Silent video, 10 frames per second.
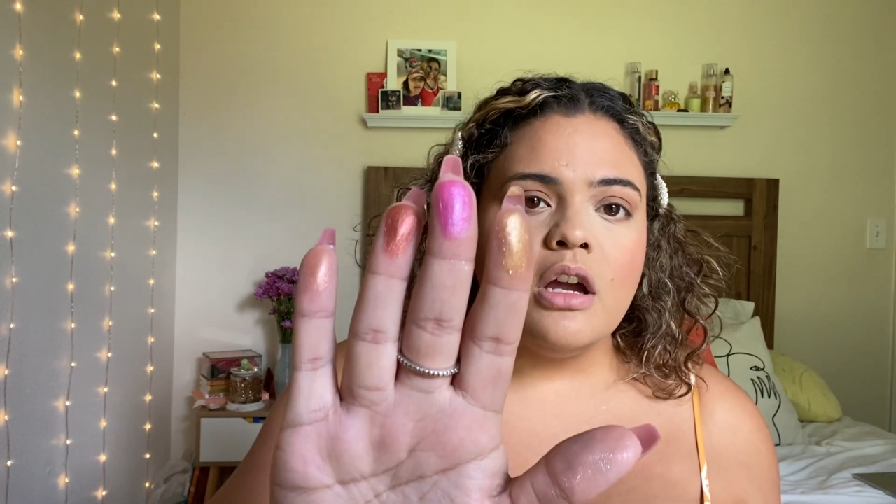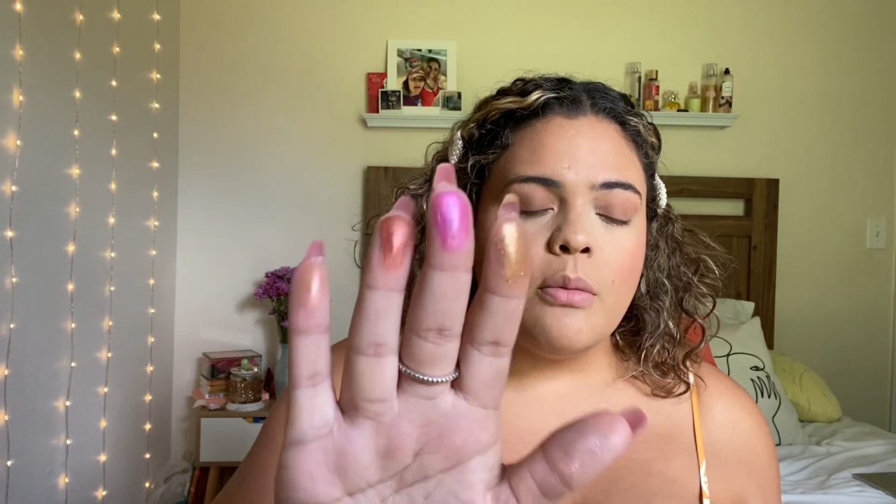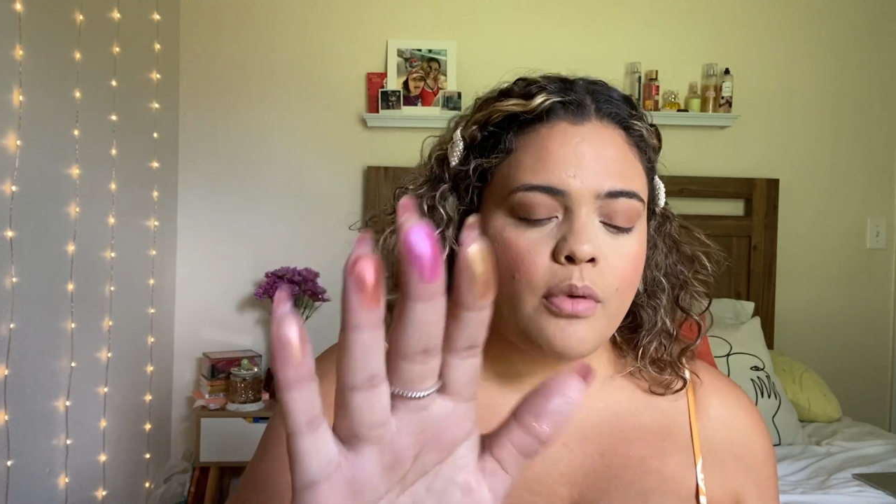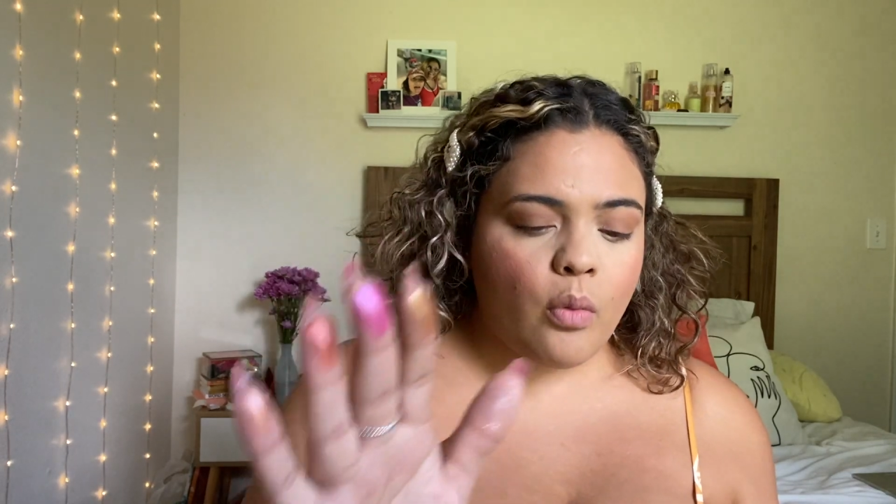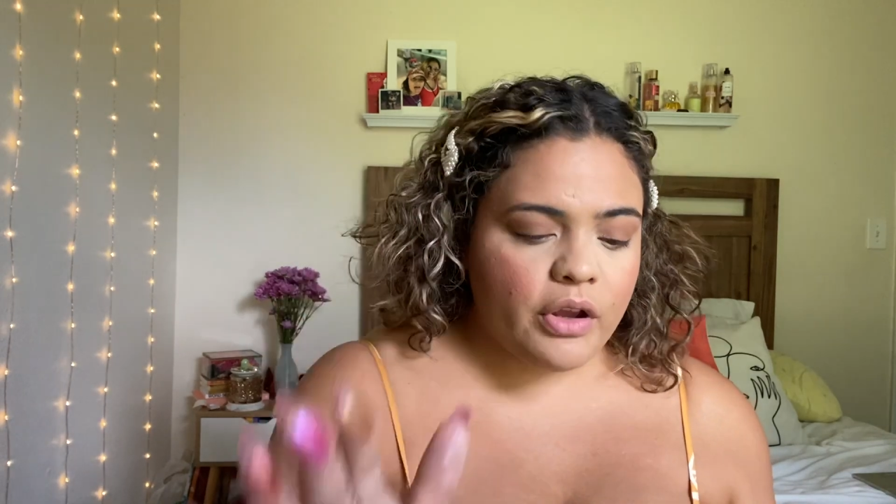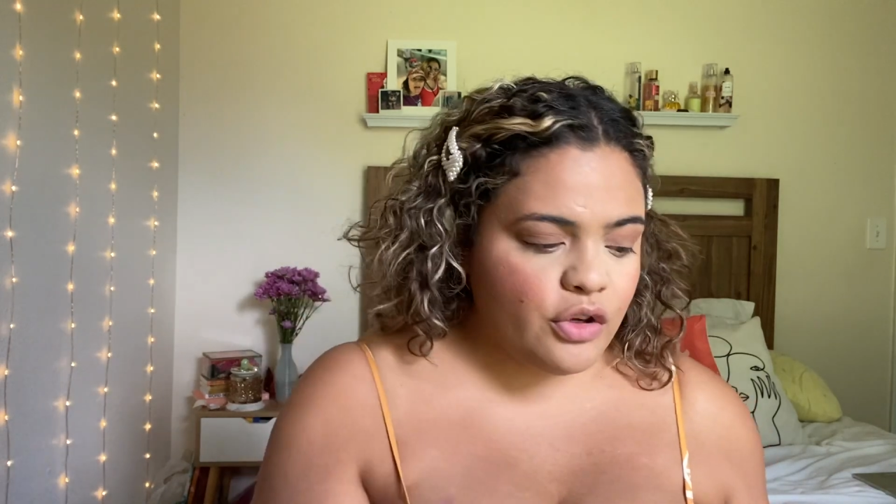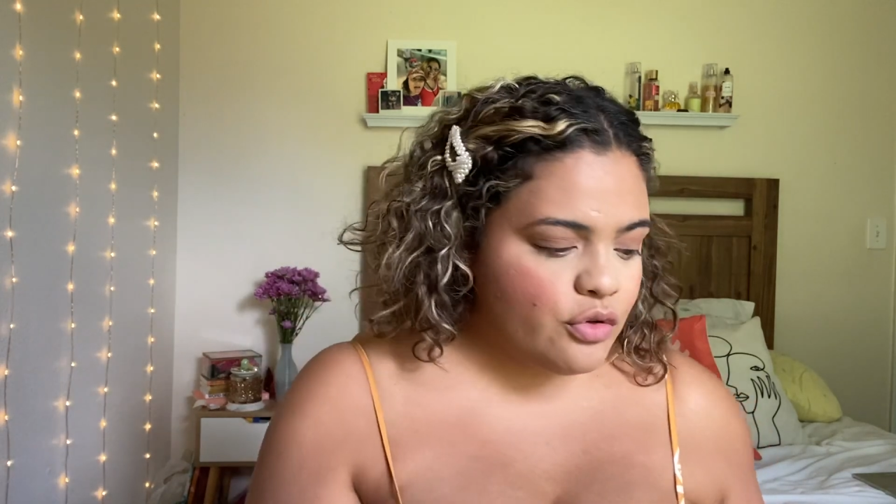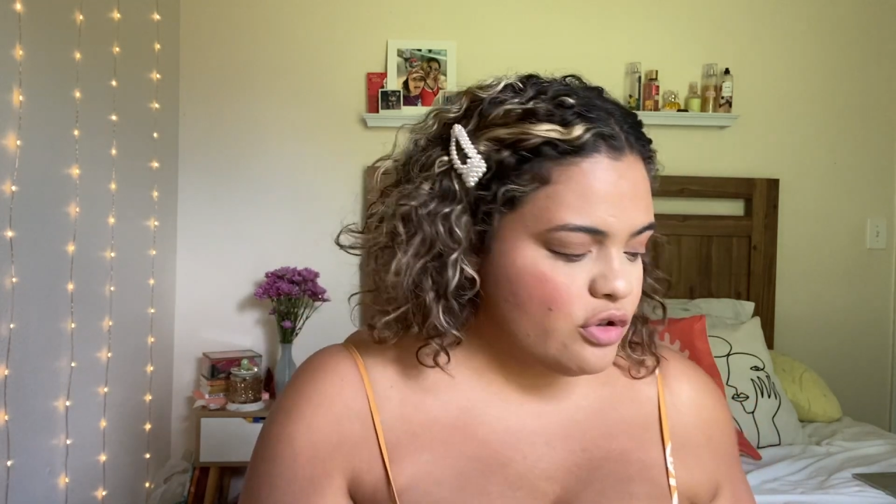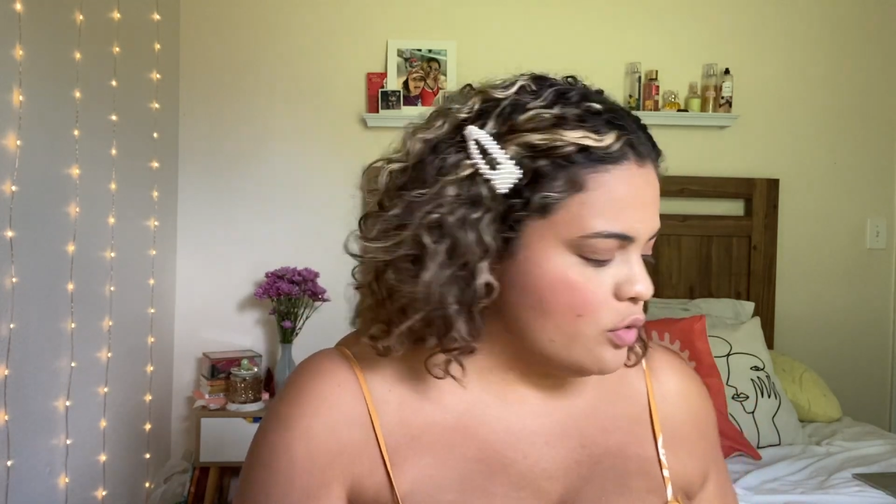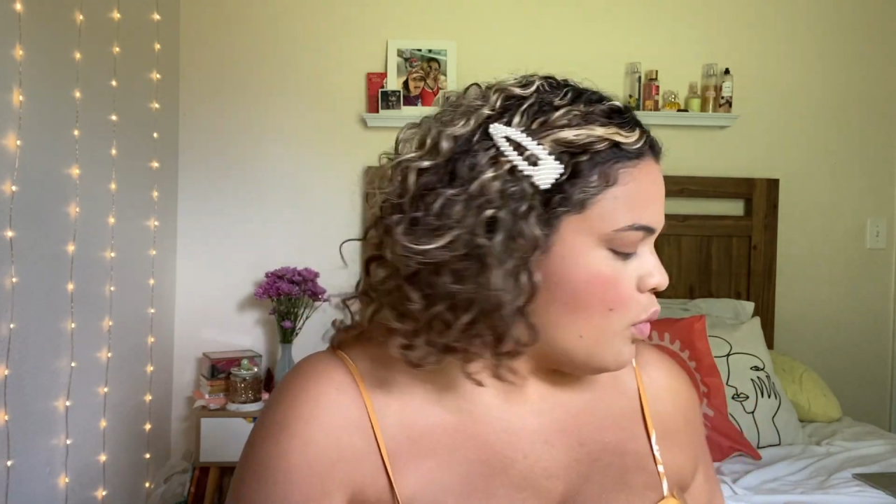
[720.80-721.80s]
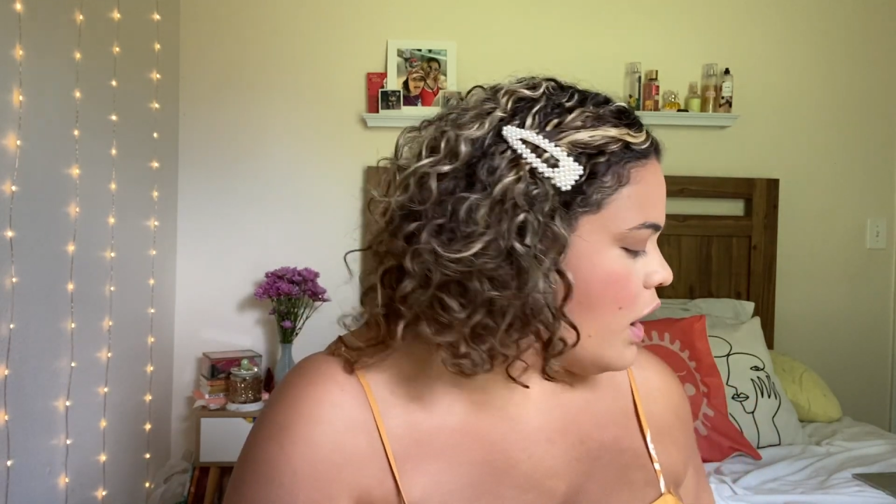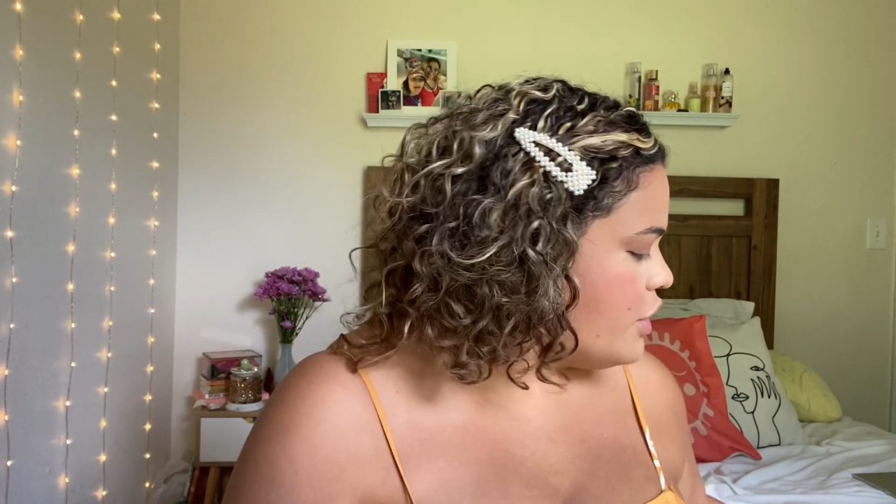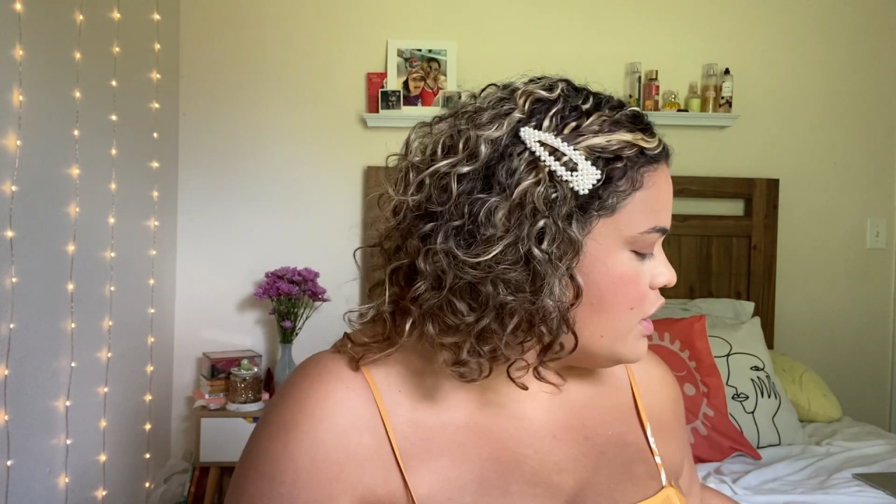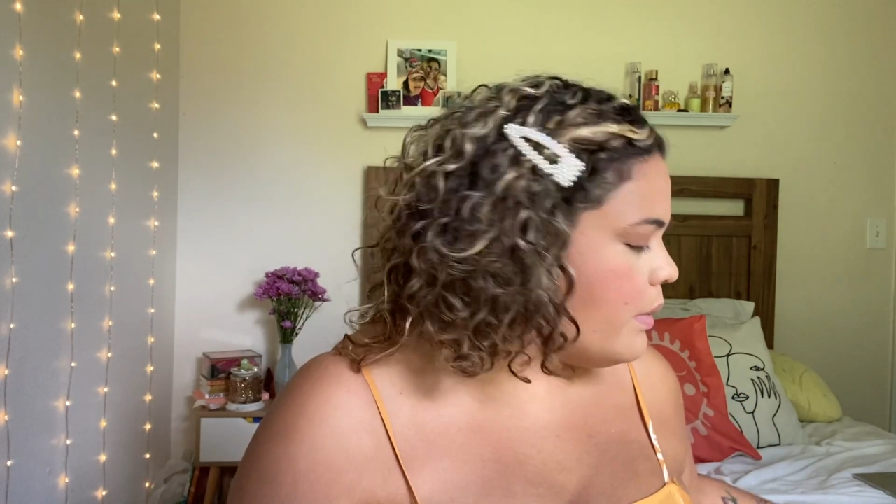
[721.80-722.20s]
But when you swatch them,